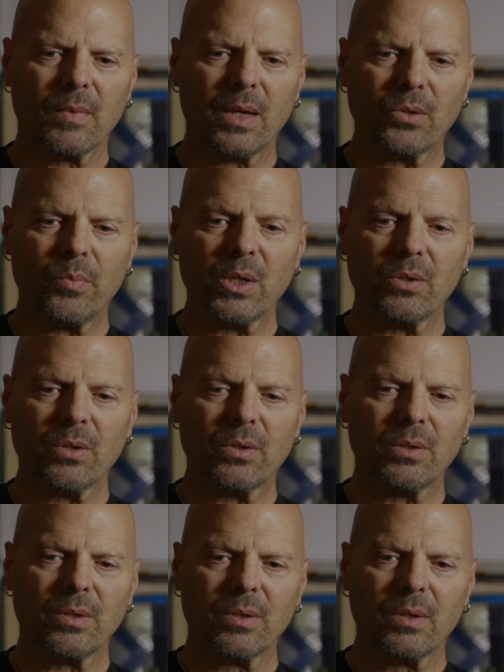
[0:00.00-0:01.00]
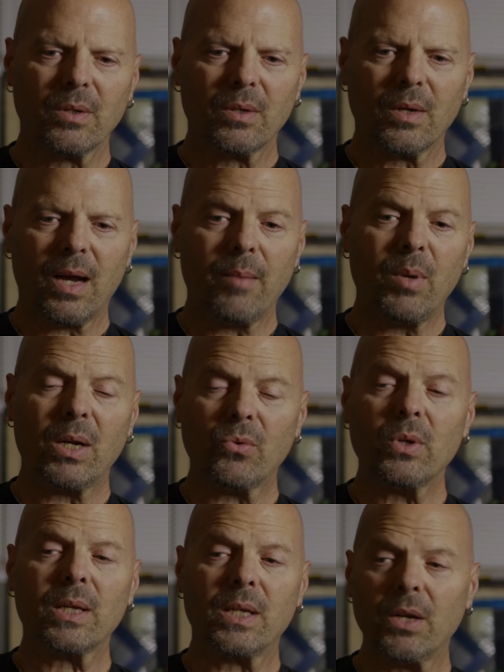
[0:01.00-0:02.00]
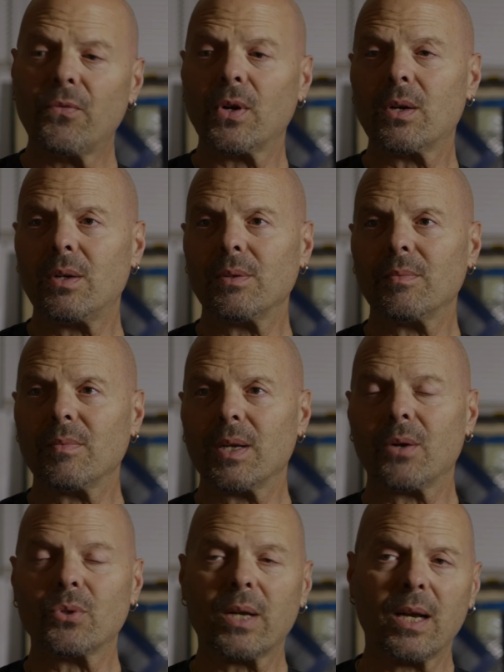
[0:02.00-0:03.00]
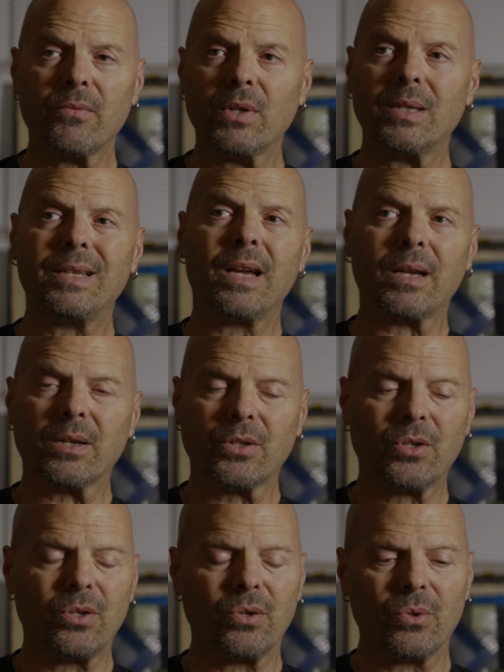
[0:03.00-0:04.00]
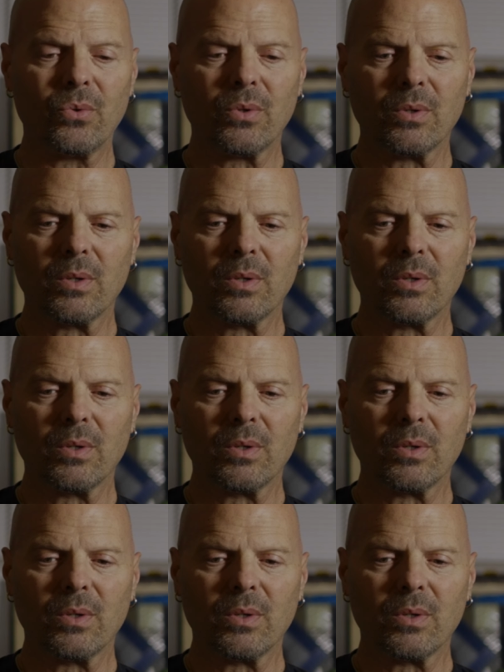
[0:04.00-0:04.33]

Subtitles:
As much as I made it really difficult, and I was kind of a dick to you,